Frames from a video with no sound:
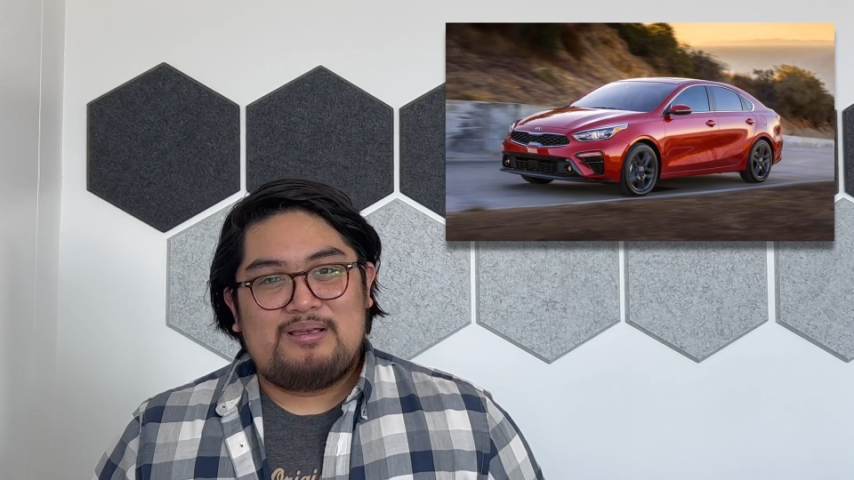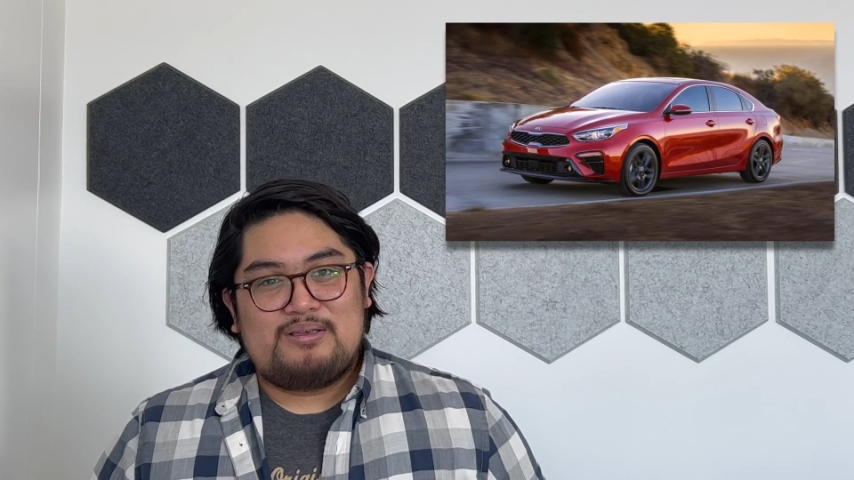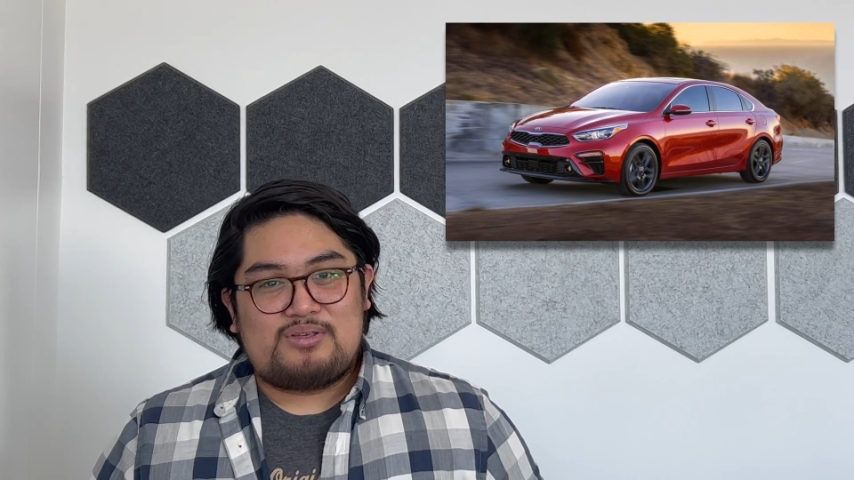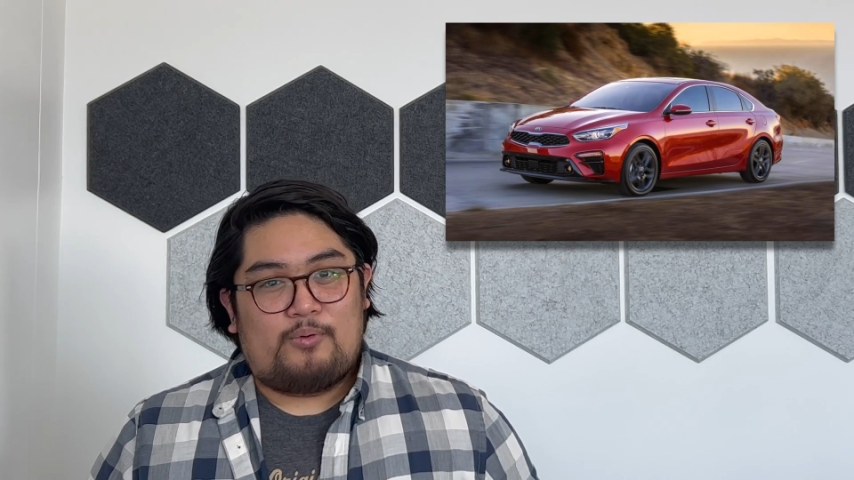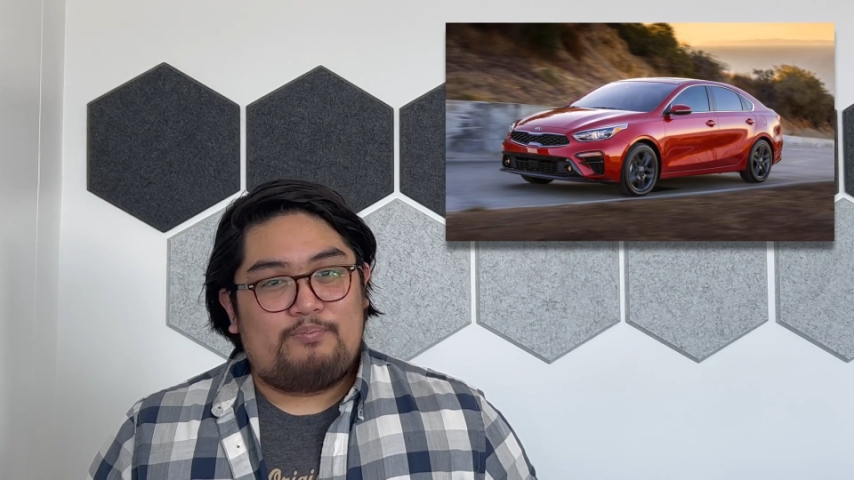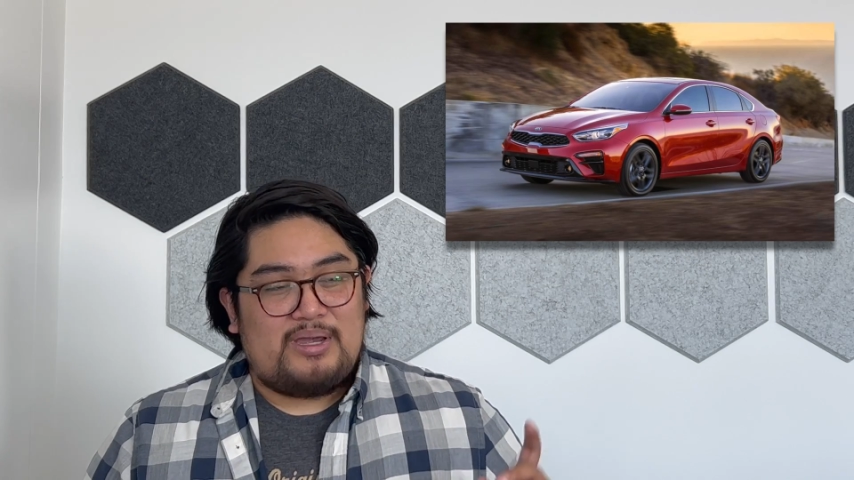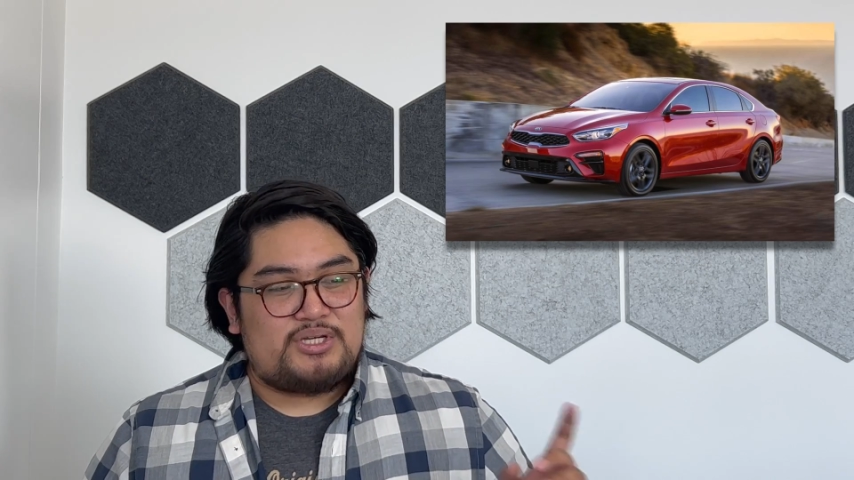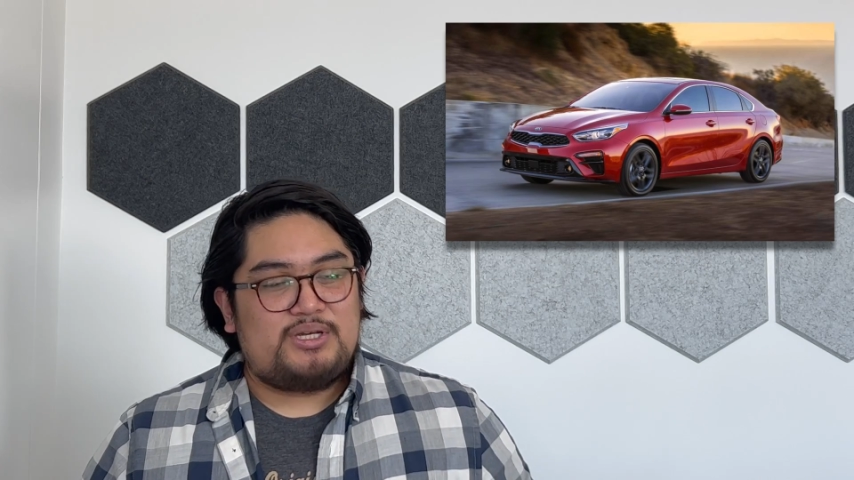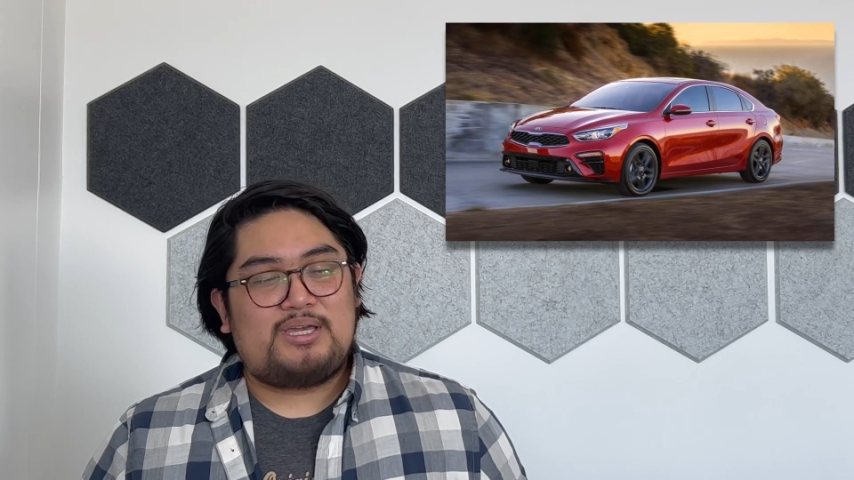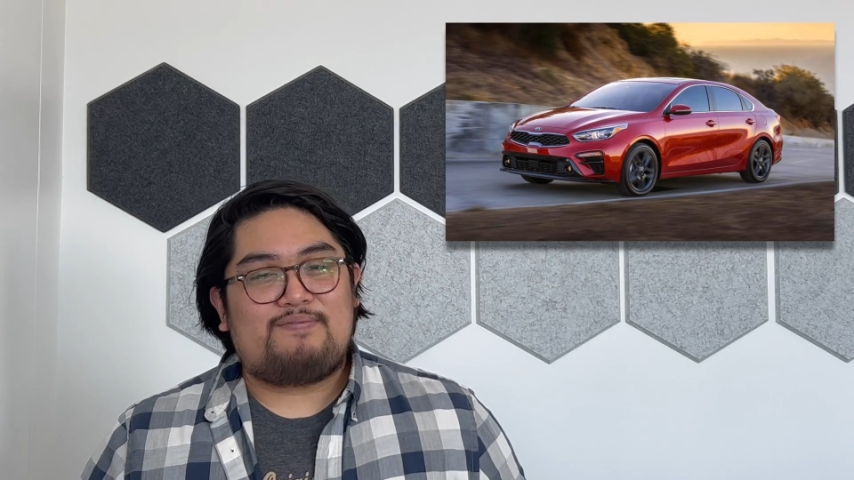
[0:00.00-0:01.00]
So make
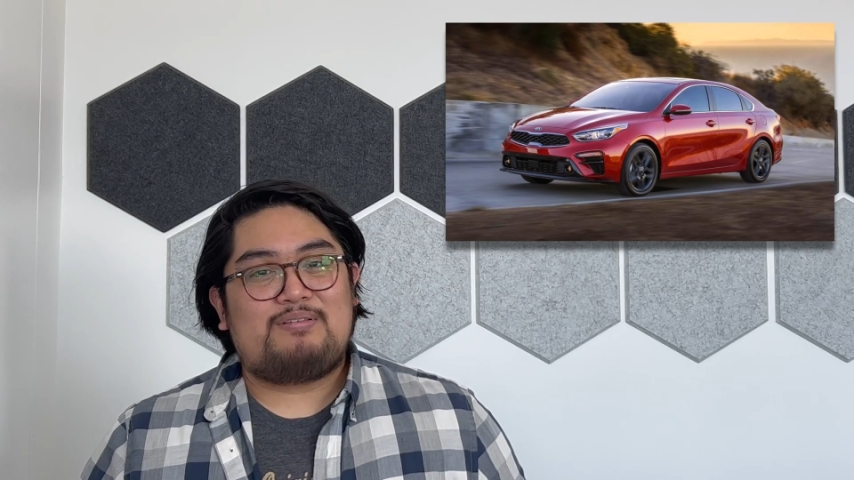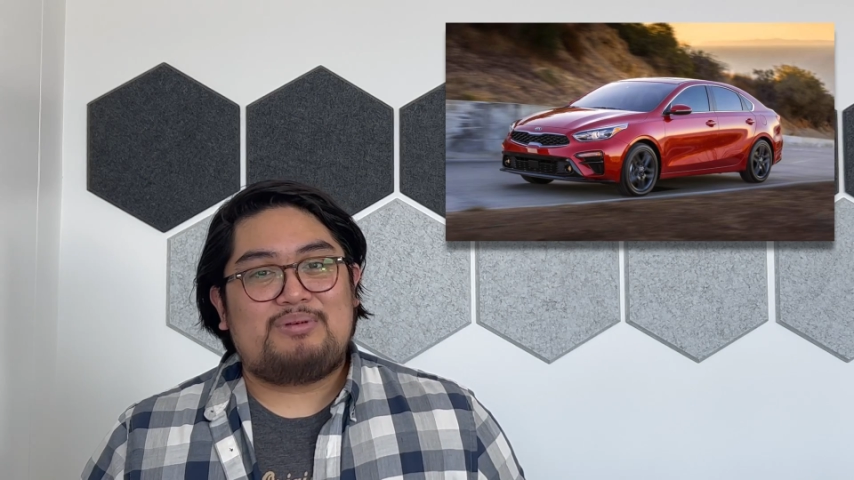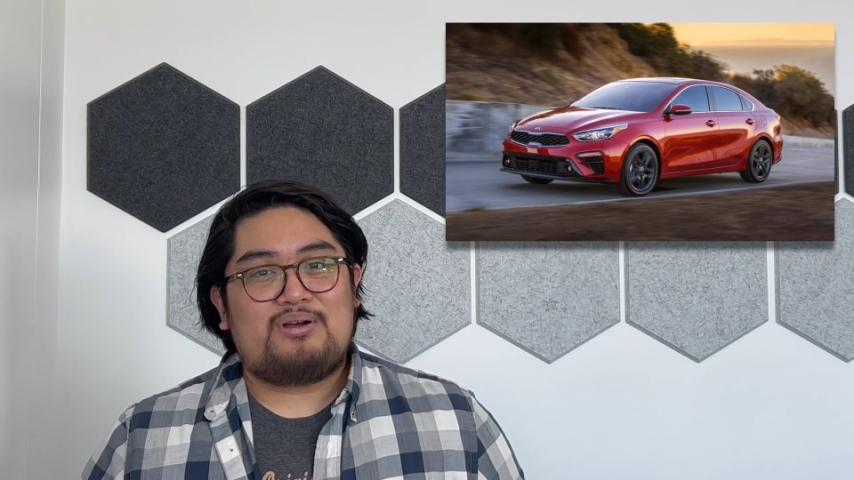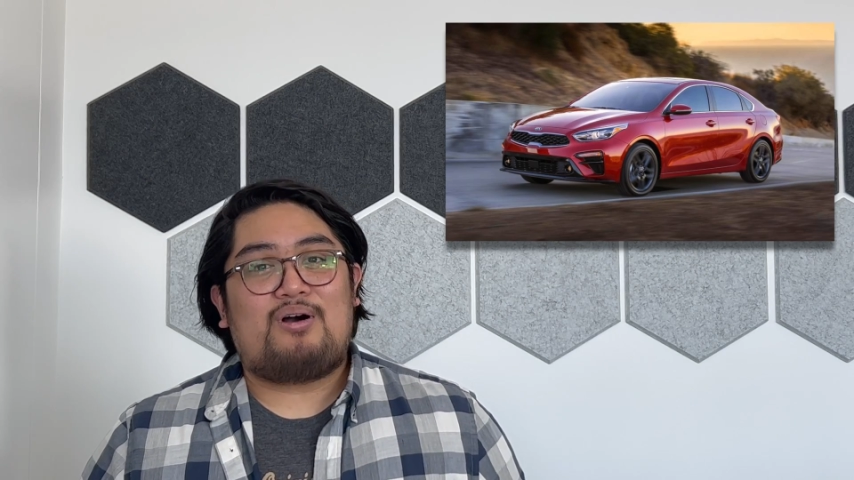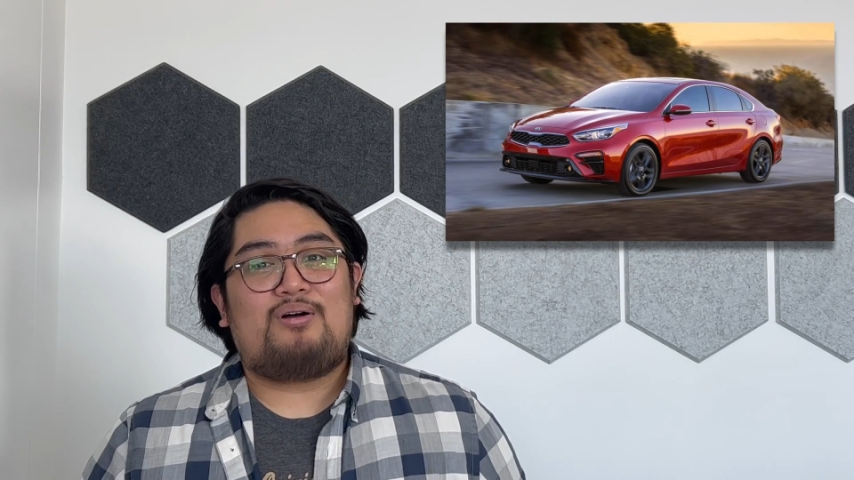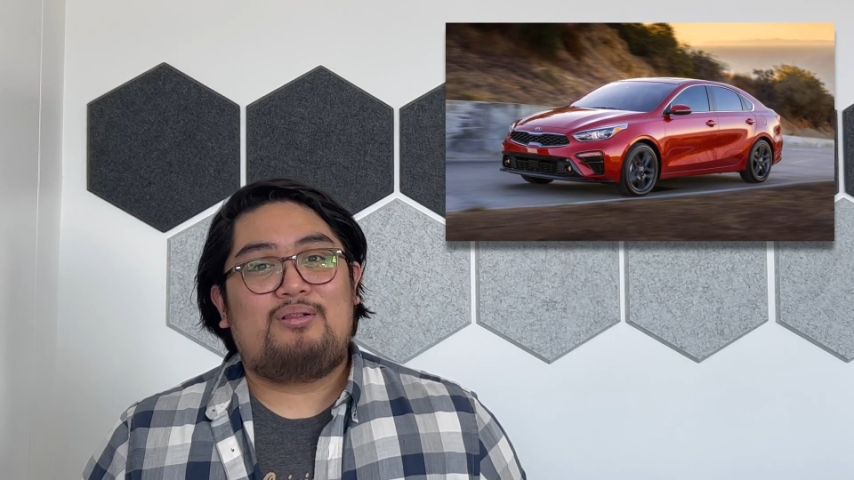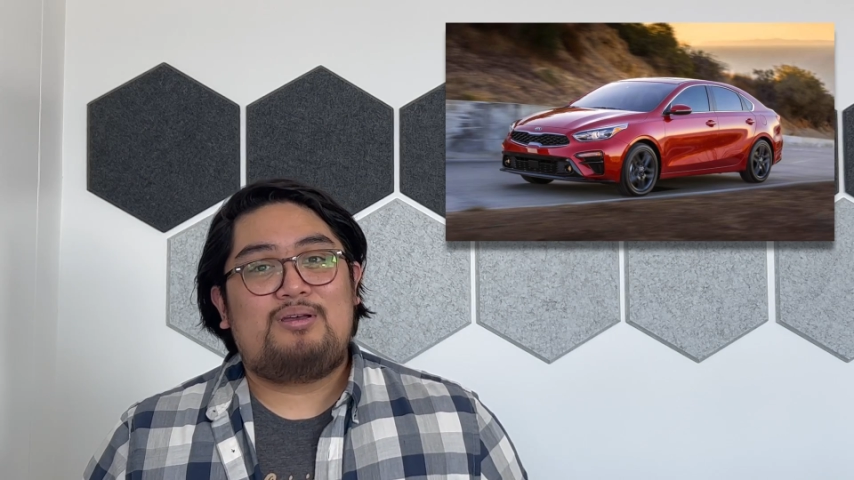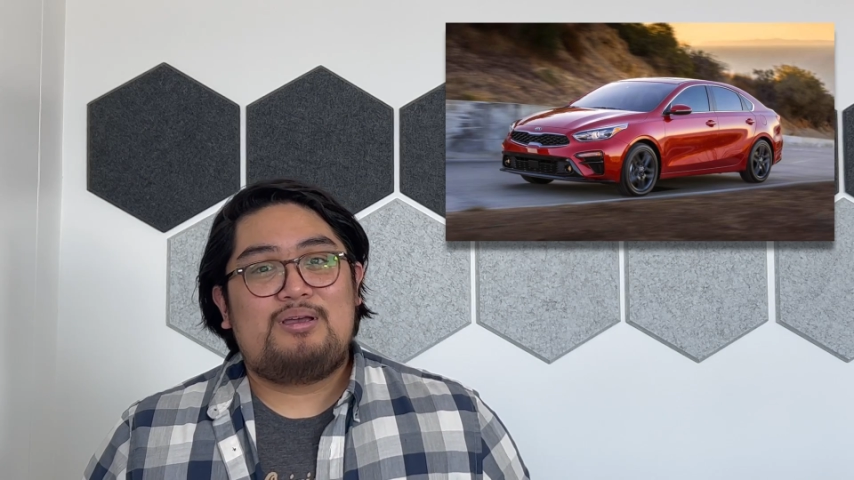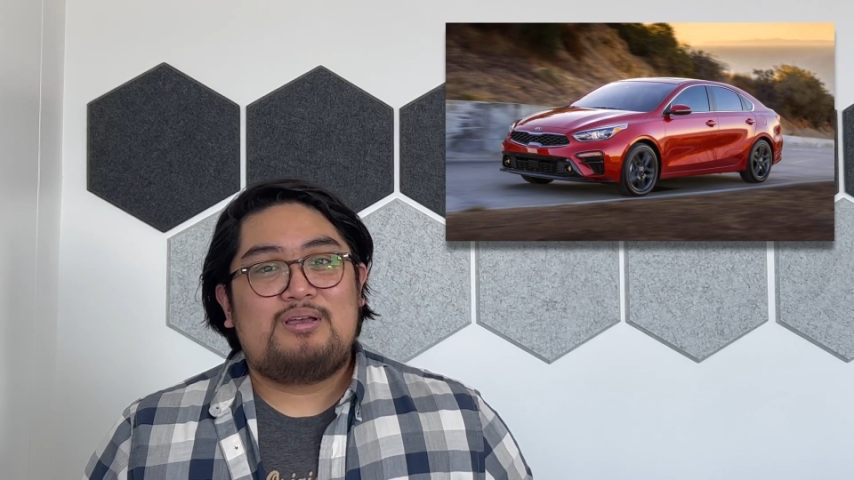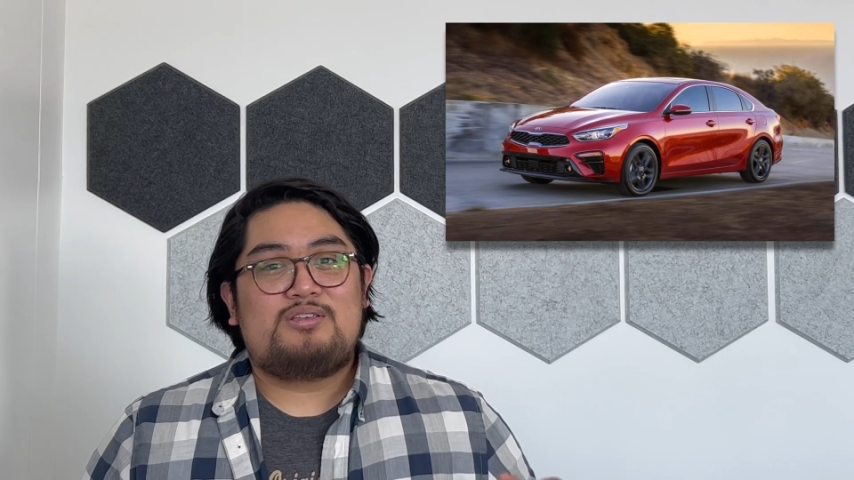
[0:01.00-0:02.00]
sure you give them a
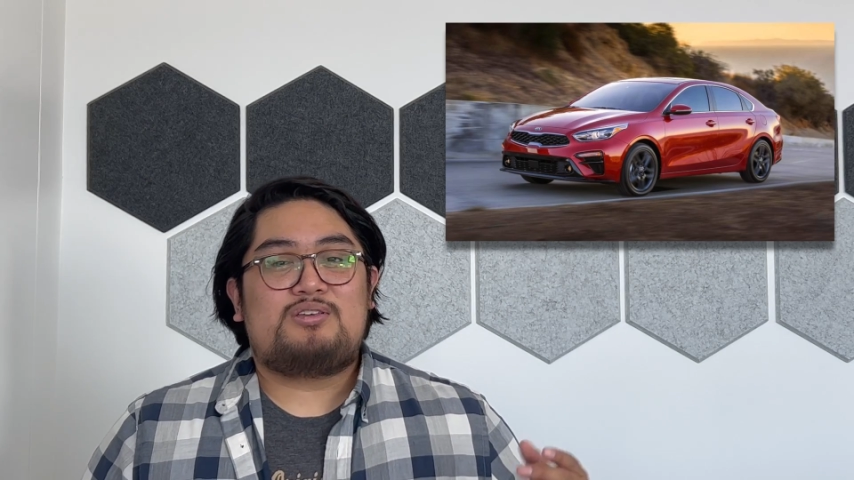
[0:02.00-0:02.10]
call